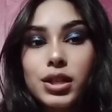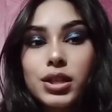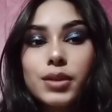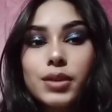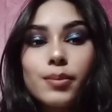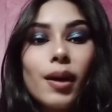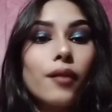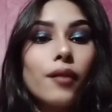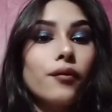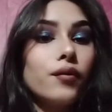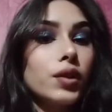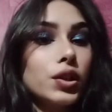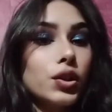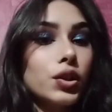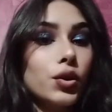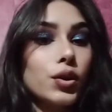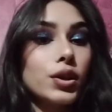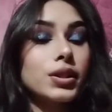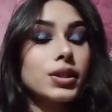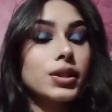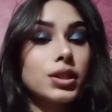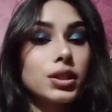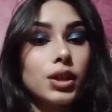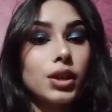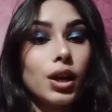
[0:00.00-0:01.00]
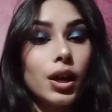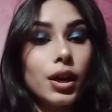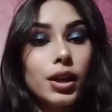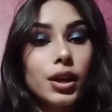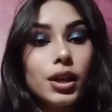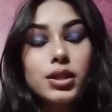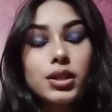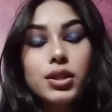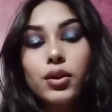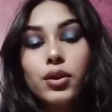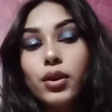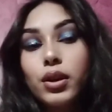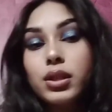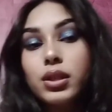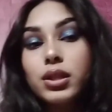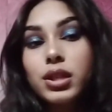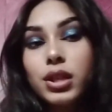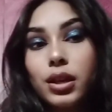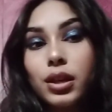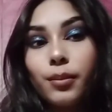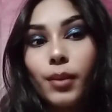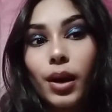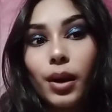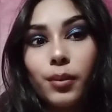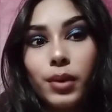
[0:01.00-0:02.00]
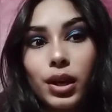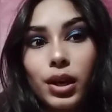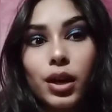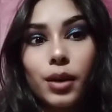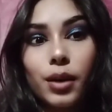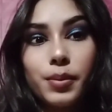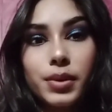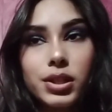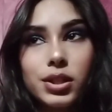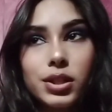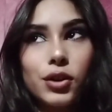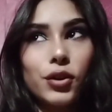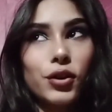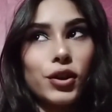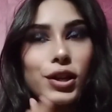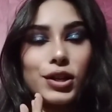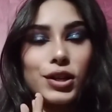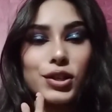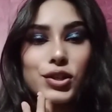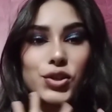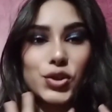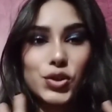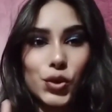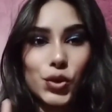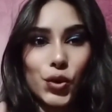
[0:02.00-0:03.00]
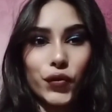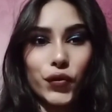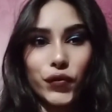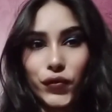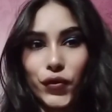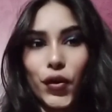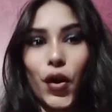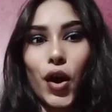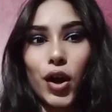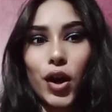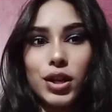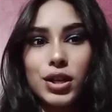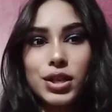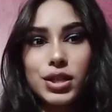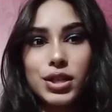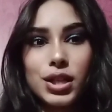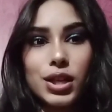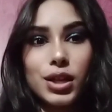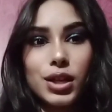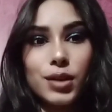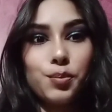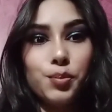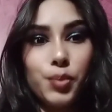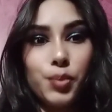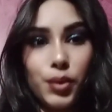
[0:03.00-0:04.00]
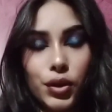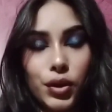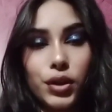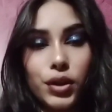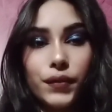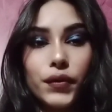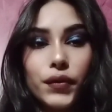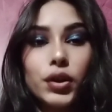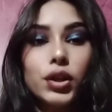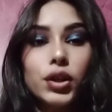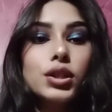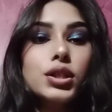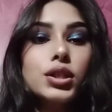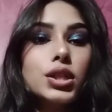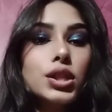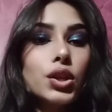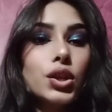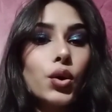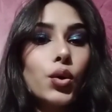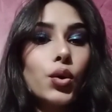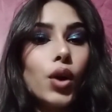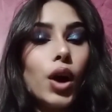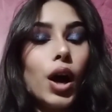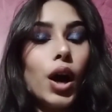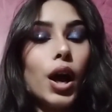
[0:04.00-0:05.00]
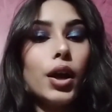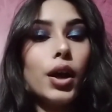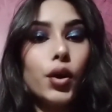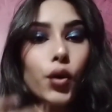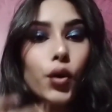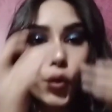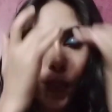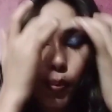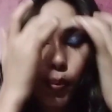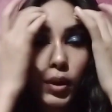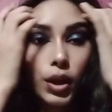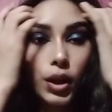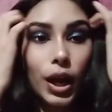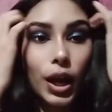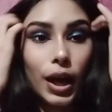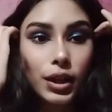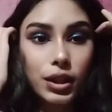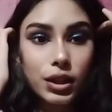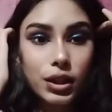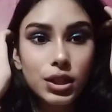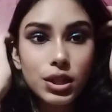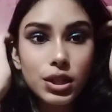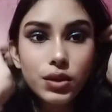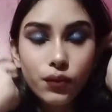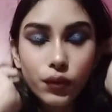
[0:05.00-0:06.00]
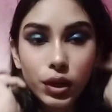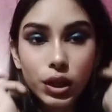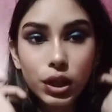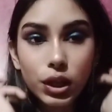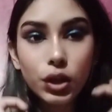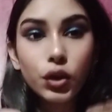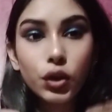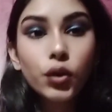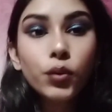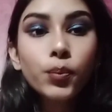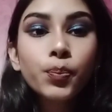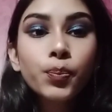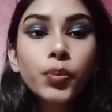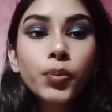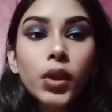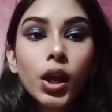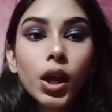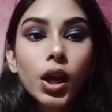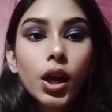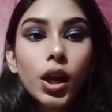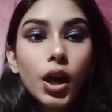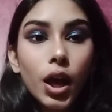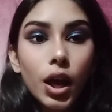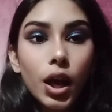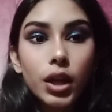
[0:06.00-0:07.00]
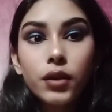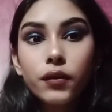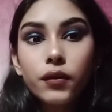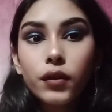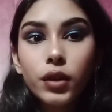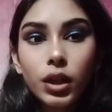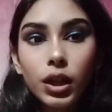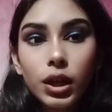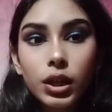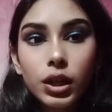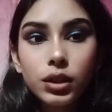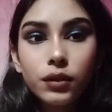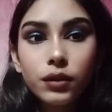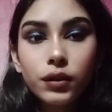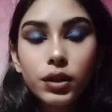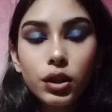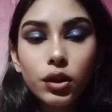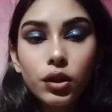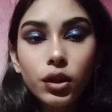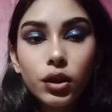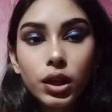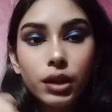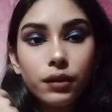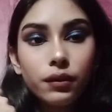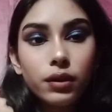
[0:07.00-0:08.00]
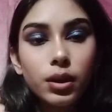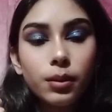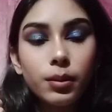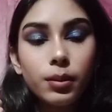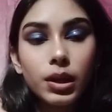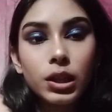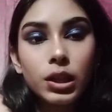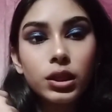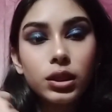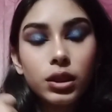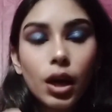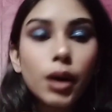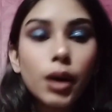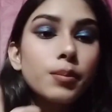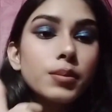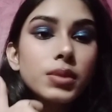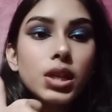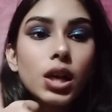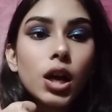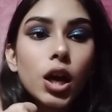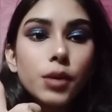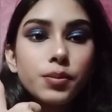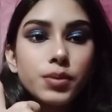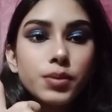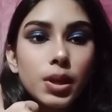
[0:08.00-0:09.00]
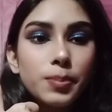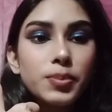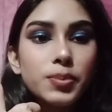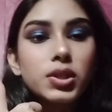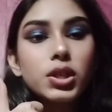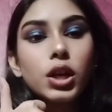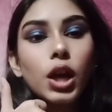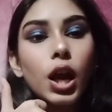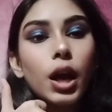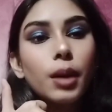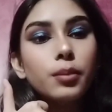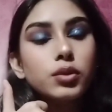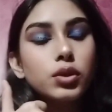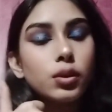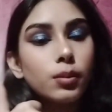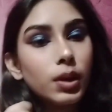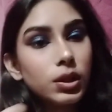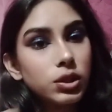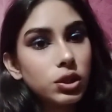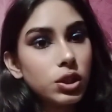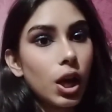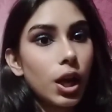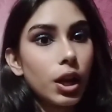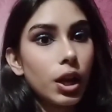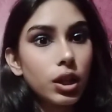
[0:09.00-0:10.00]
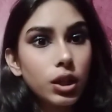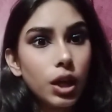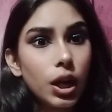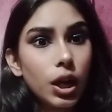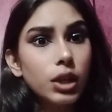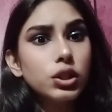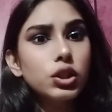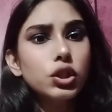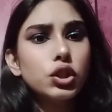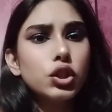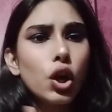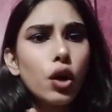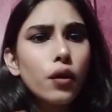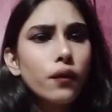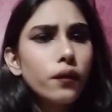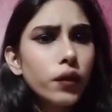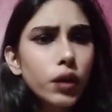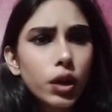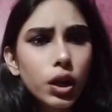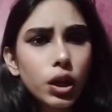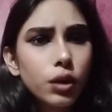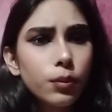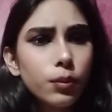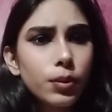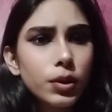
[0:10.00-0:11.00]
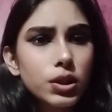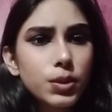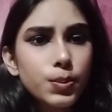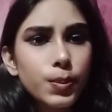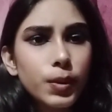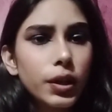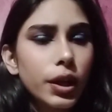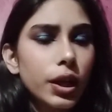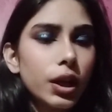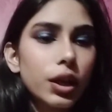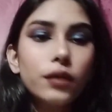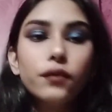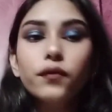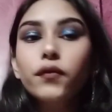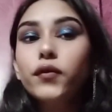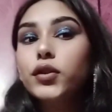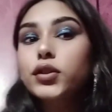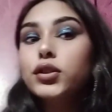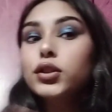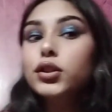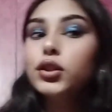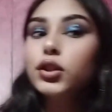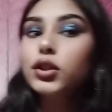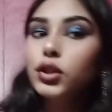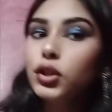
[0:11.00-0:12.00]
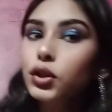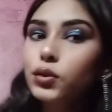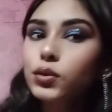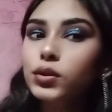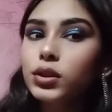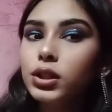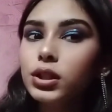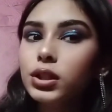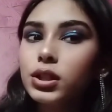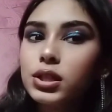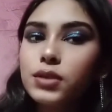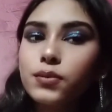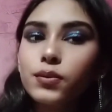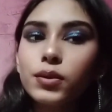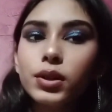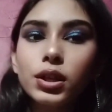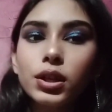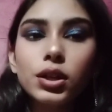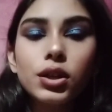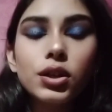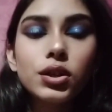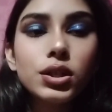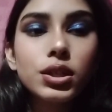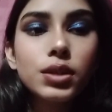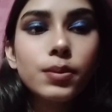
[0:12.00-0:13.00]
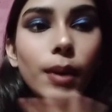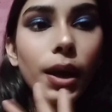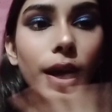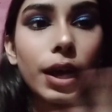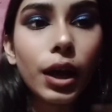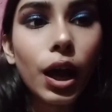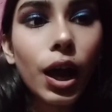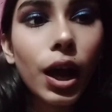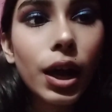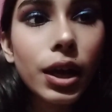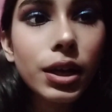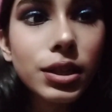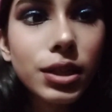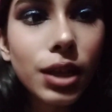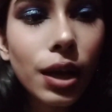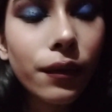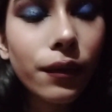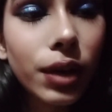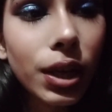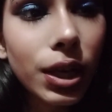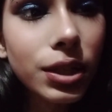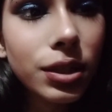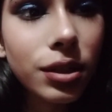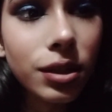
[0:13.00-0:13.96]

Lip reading: My video is done. As you can see, my makeup is looking so flawless and beautiful. So I hope you like this video, and if you like the video, give it a big thumbs up, subscribe to my channel, and don't forget to press the bell icon for the new latest videos. Bye guys, have a nice